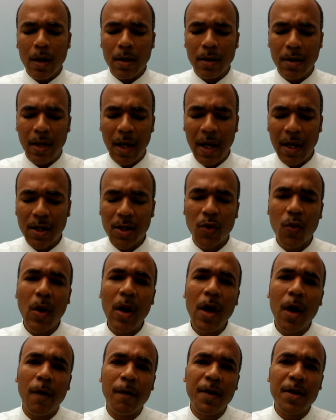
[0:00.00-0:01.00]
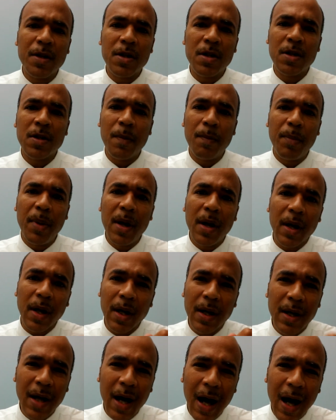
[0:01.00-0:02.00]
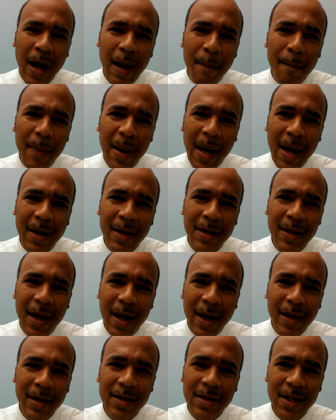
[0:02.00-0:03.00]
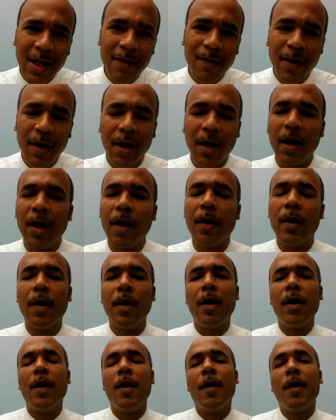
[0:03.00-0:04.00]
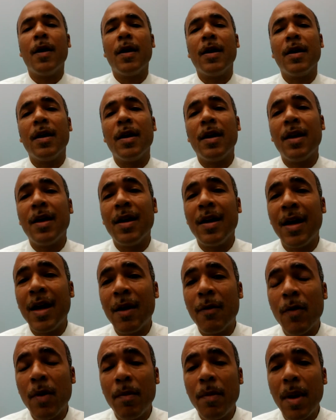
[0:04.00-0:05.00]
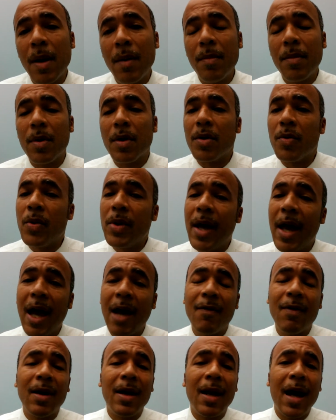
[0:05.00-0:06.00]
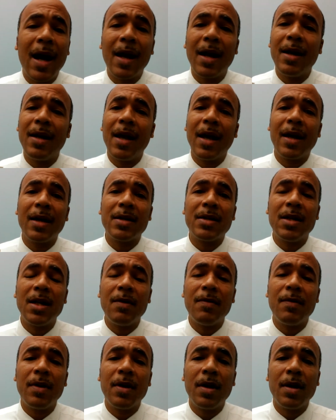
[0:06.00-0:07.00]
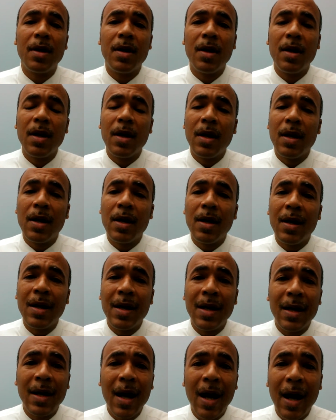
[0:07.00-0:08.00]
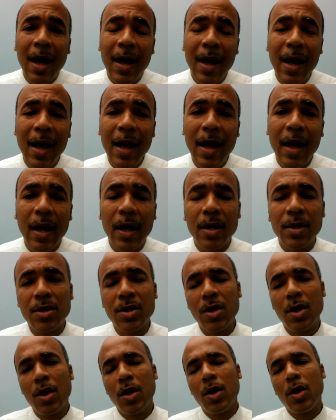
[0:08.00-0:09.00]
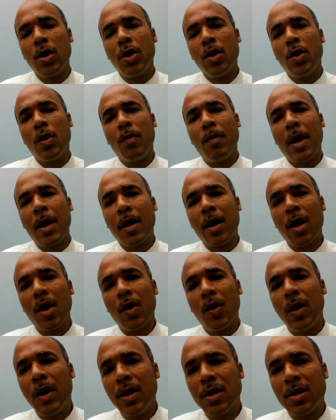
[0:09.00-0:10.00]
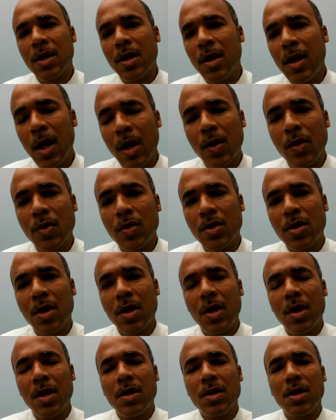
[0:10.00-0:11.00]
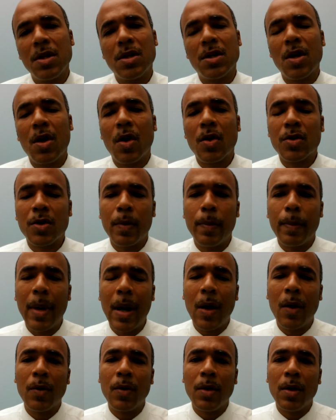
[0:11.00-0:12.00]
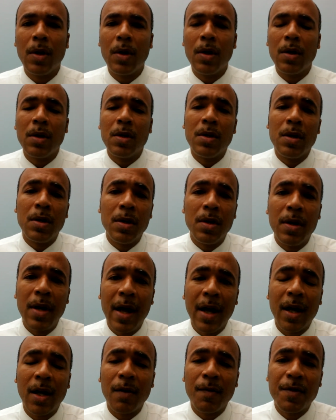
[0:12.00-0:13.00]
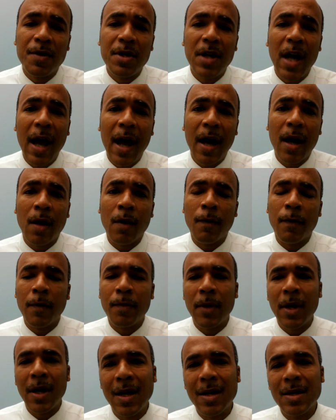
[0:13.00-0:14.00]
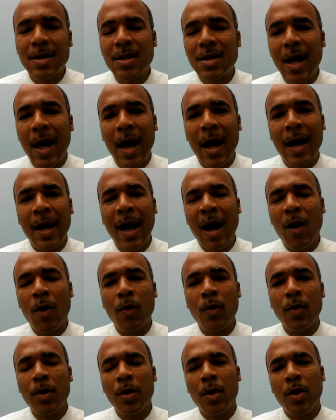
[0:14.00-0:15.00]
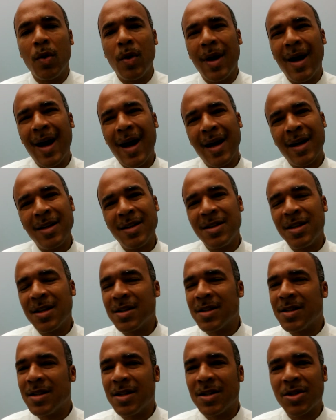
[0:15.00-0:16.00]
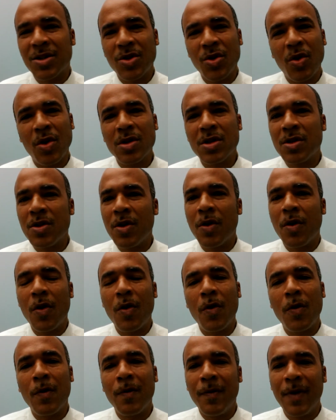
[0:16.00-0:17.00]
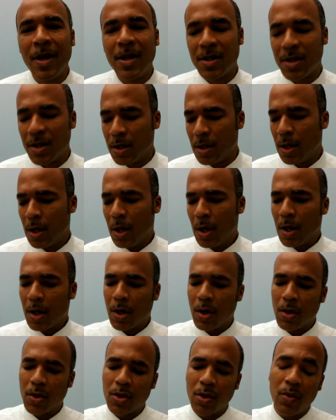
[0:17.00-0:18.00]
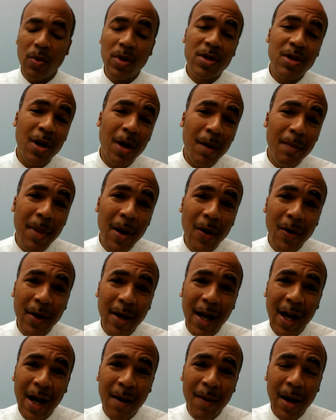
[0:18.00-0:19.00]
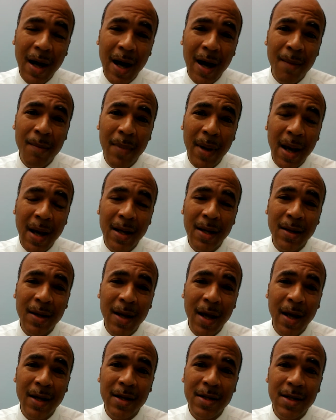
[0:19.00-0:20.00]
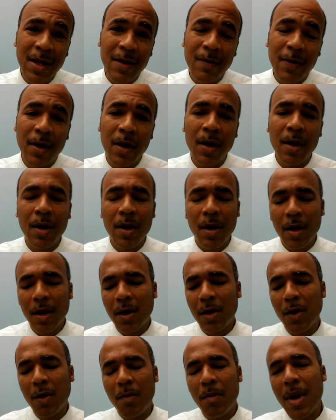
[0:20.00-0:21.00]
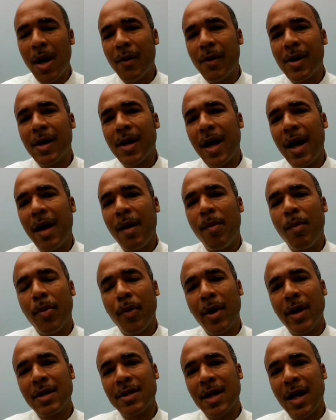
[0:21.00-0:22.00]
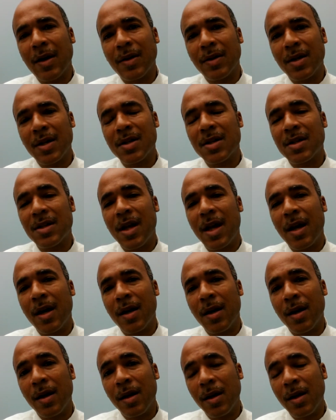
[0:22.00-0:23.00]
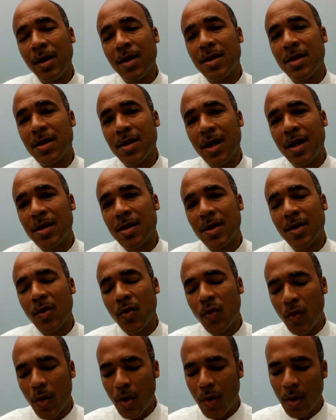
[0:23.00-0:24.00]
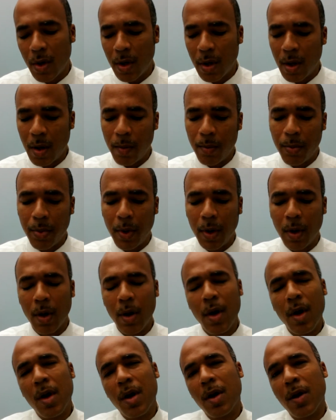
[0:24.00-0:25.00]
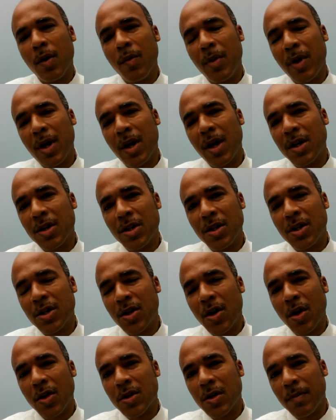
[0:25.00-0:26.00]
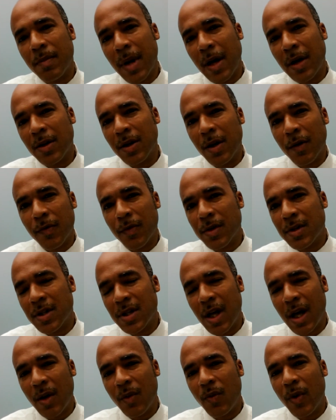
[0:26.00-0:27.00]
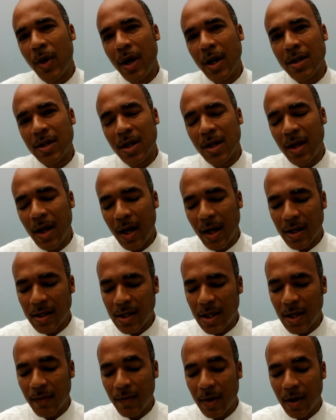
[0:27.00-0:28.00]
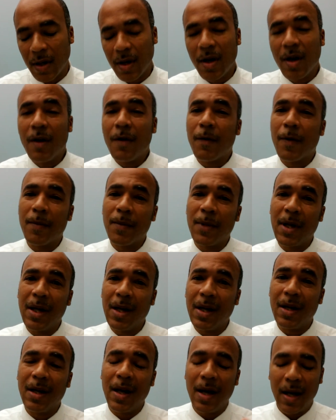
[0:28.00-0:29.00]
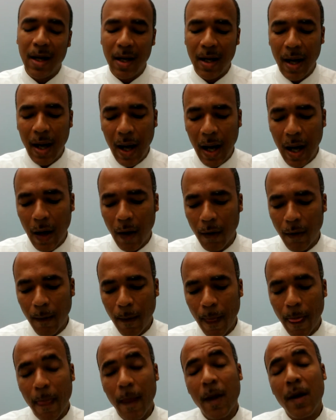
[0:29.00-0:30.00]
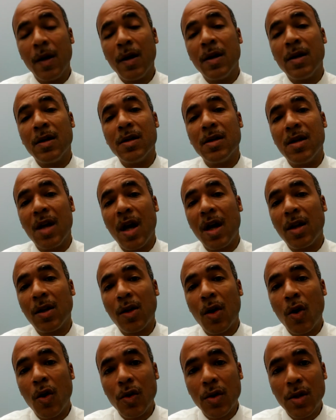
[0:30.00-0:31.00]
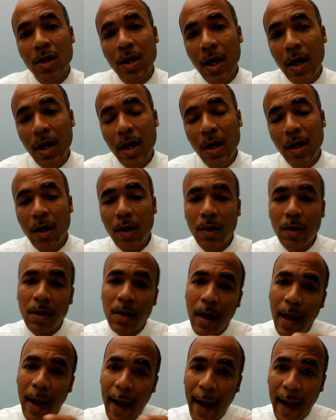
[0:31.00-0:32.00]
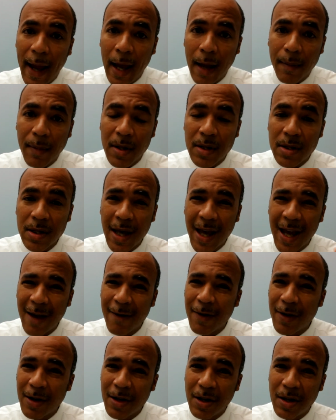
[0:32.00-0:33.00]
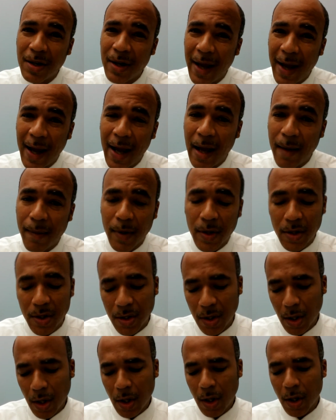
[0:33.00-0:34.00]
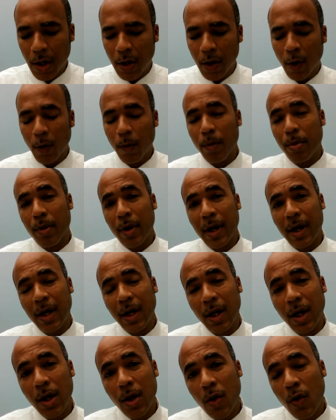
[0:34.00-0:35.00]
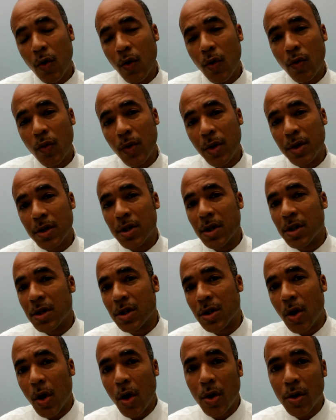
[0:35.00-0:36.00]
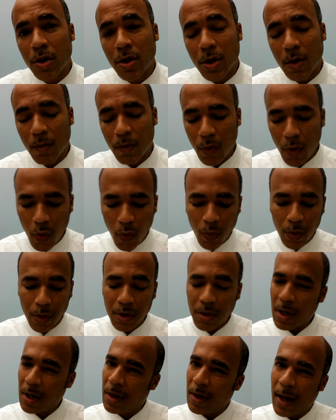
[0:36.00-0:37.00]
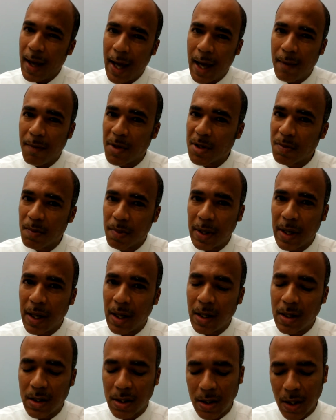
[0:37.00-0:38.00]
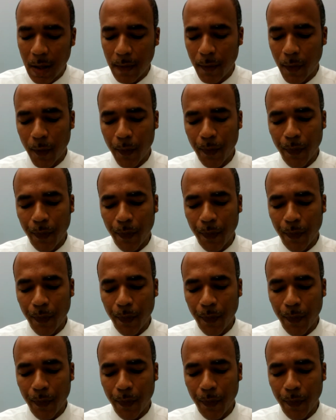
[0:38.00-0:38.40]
Day 12, this is a biggie, combat negativity. And remember, we have a lot of negativity in our heads. You know, my girl Lisa Nichols, she talks about negative chatter from inside out, you know, and how it just distorts your whole vision. You know, so when we talk about combating negativity, you know, Mary Kay brings out this thing in a good sense of the word in her book, you know, because she talks about different segues of negativity from the inner and the out. Day 13, habits, having good habits, you know, breaking the old ones and starting some new ones, and habits, plain and simple.